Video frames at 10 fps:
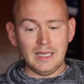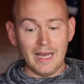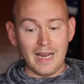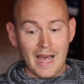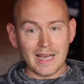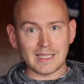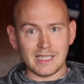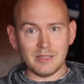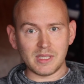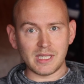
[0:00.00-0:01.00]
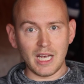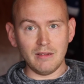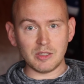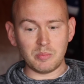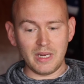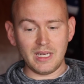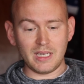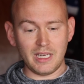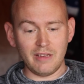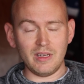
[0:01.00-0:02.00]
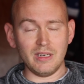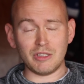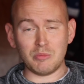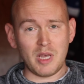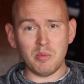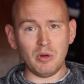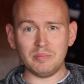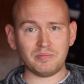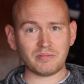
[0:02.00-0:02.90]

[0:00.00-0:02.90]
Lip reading: and as themselves being given to people.